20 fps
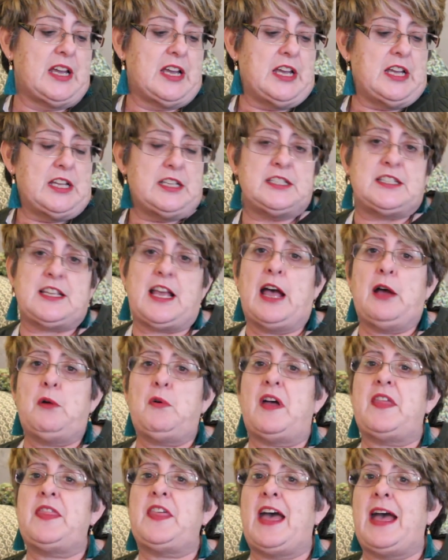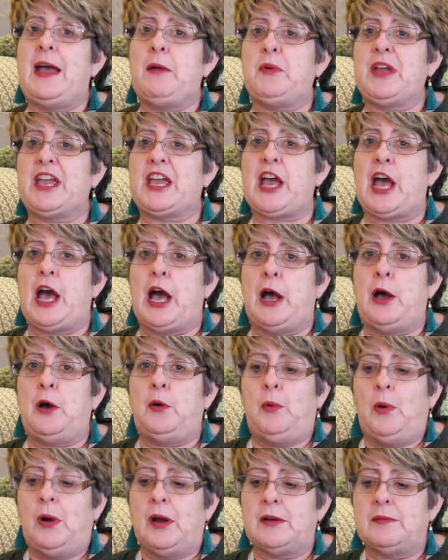So there we
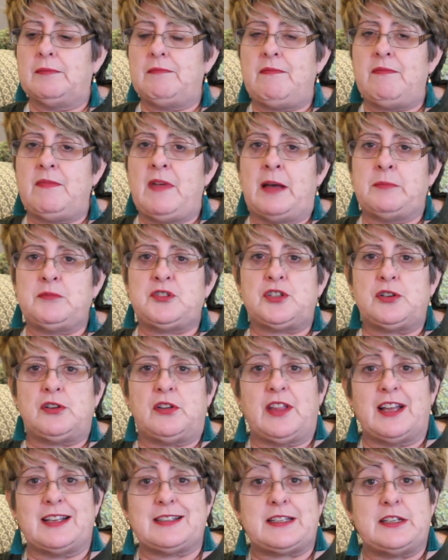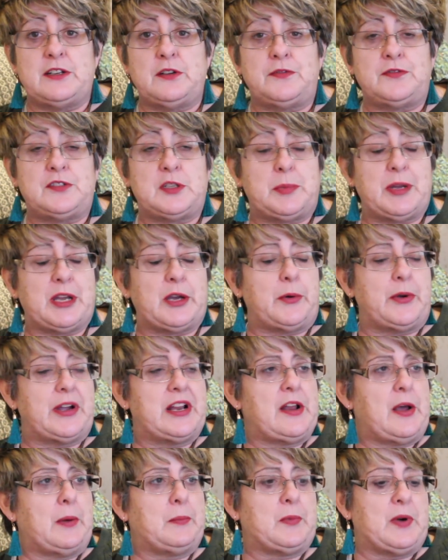go. I'm sure that's enough to be
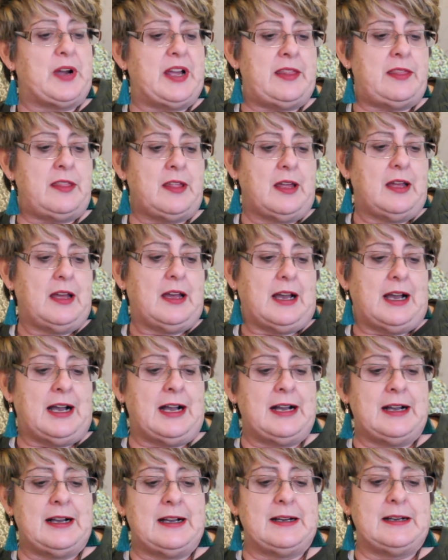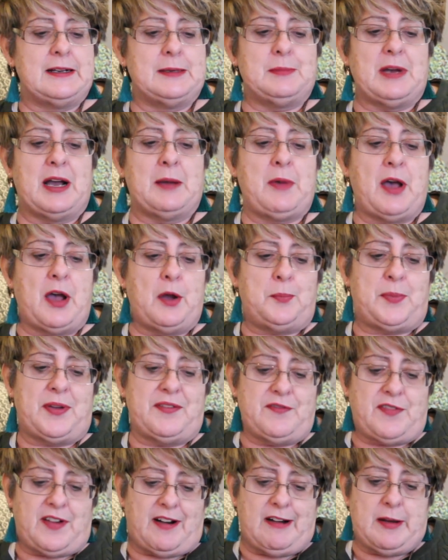going on with. Um, I'm
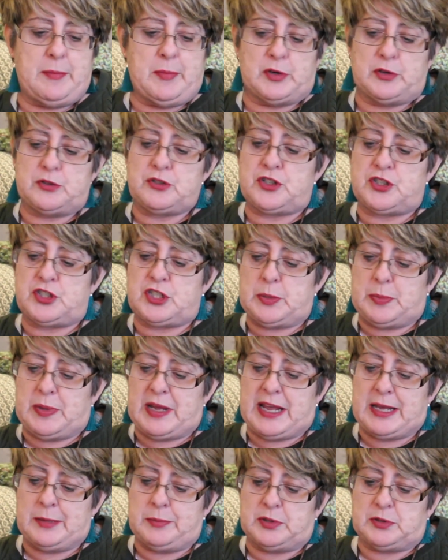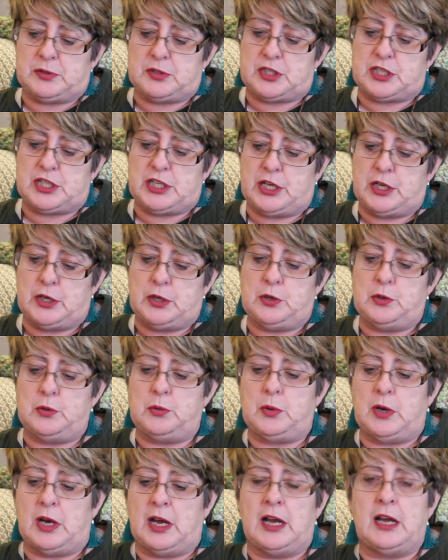hoping very much to be able
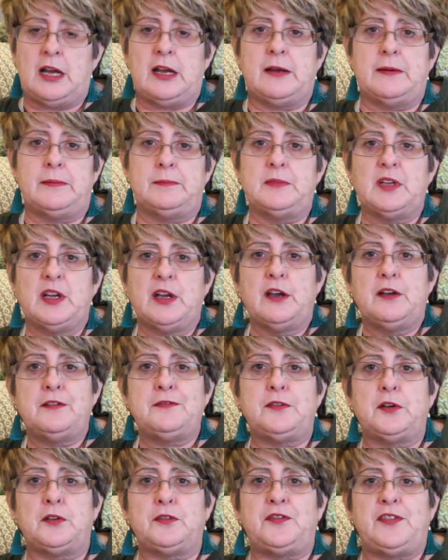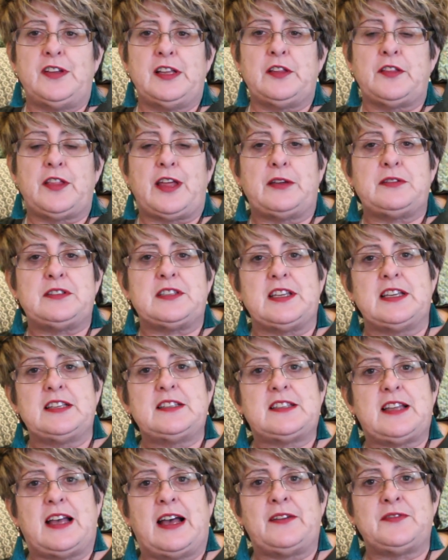to um, fulfil those
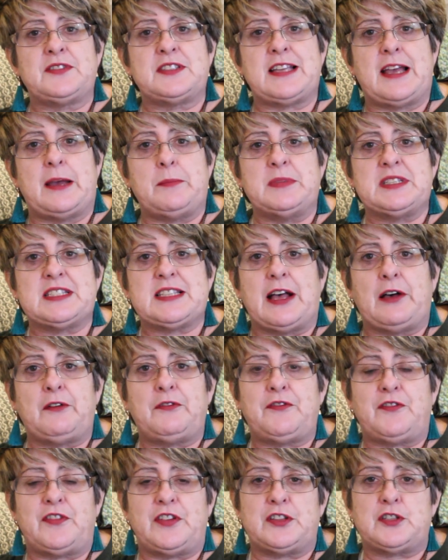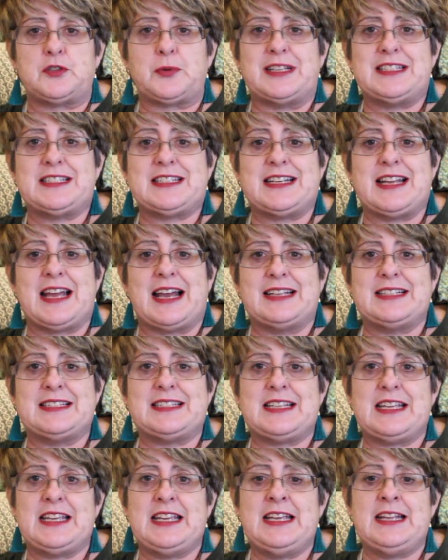things that I've set myself for
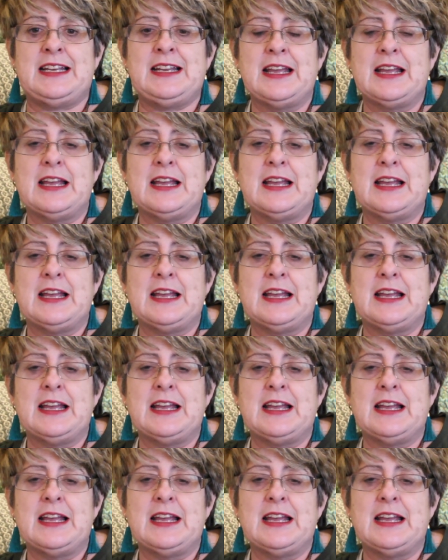2019.